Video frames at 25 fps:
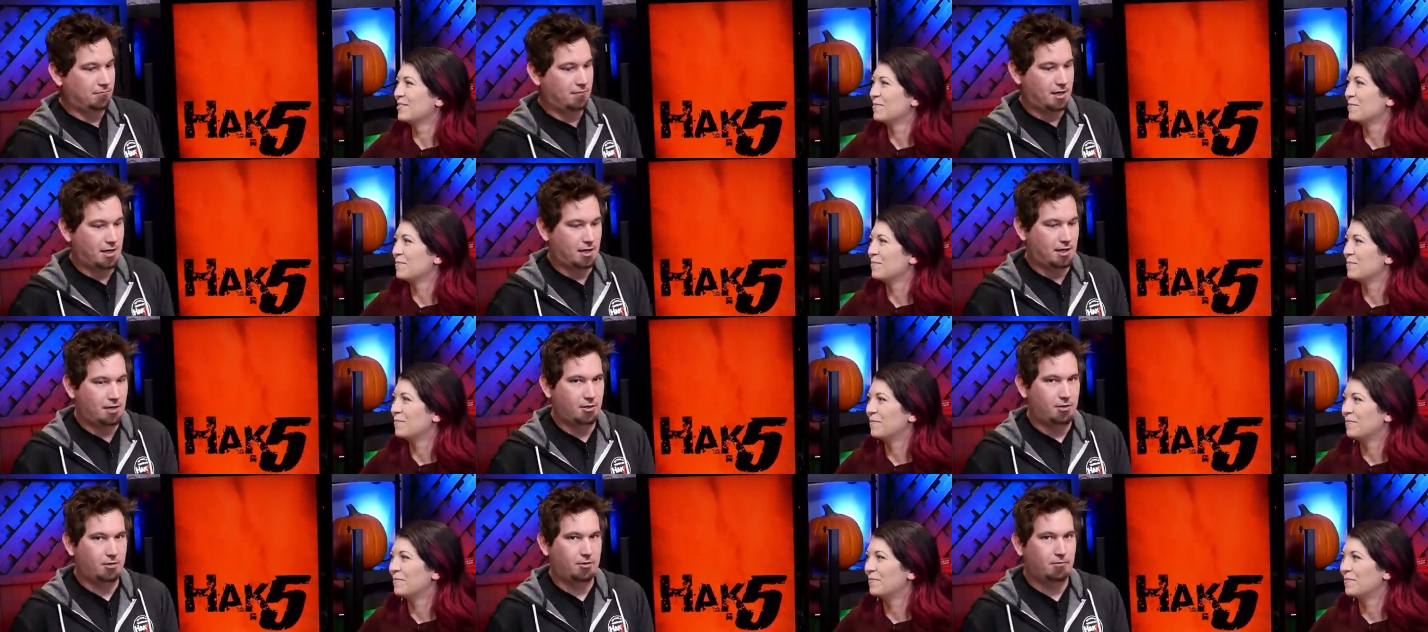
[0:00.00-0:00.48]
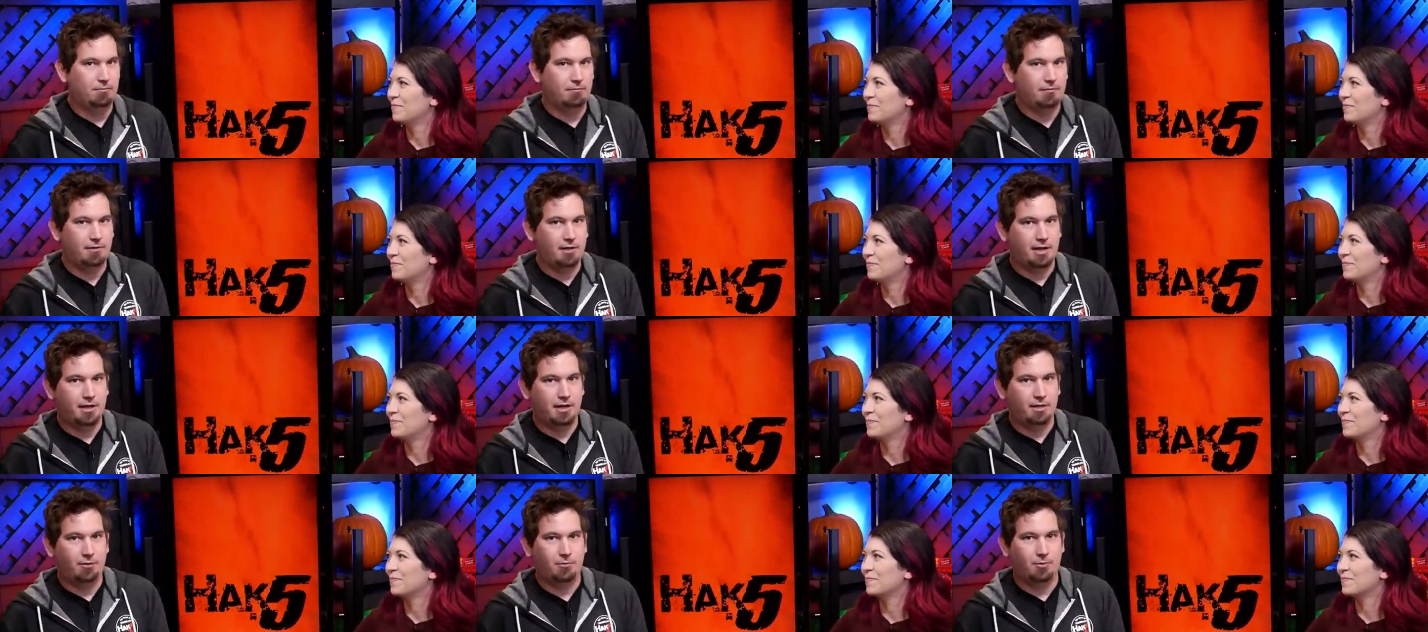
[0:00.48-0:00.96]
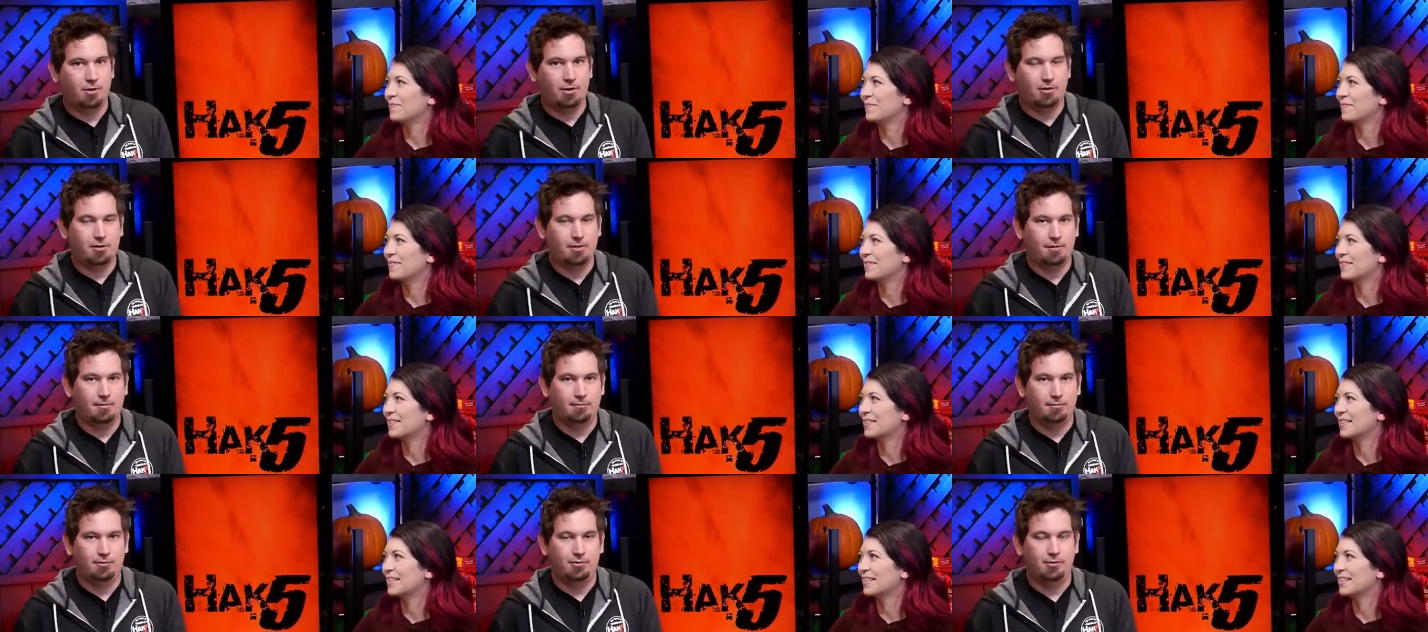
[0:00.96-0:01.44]
Speaker 1: Hello, and
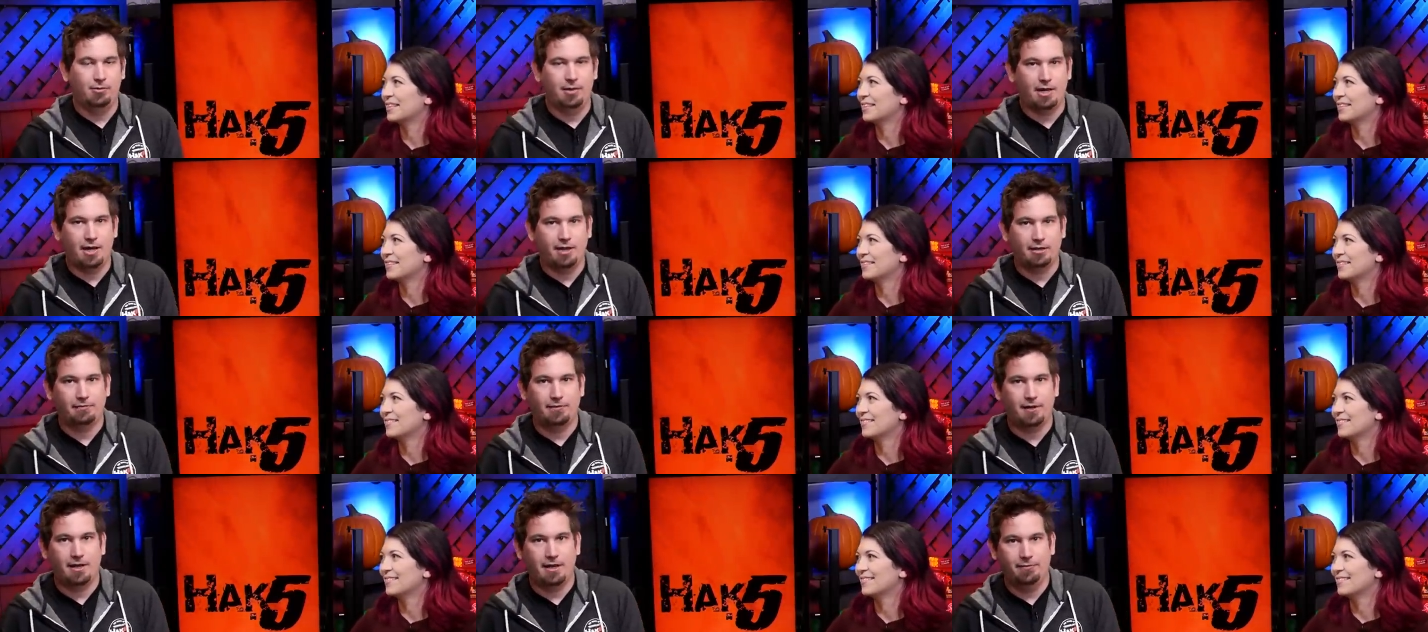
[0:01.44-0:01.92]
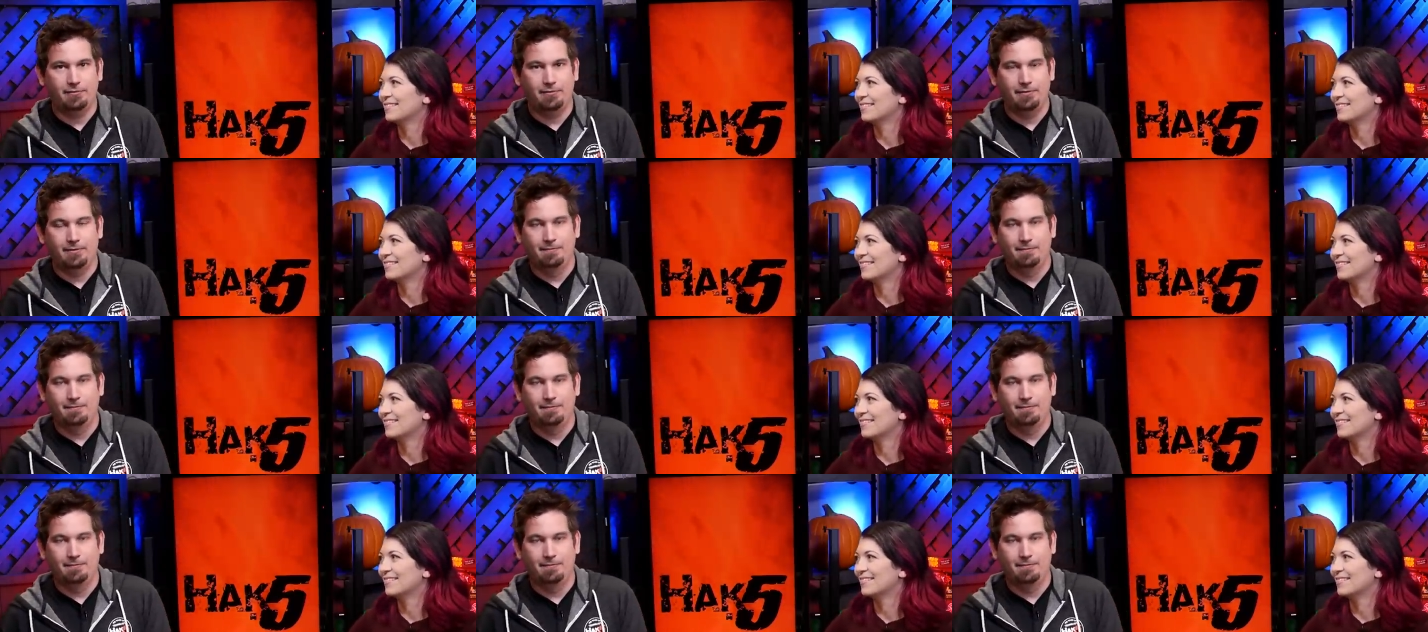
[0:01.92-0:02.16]
welcome to Hack 5.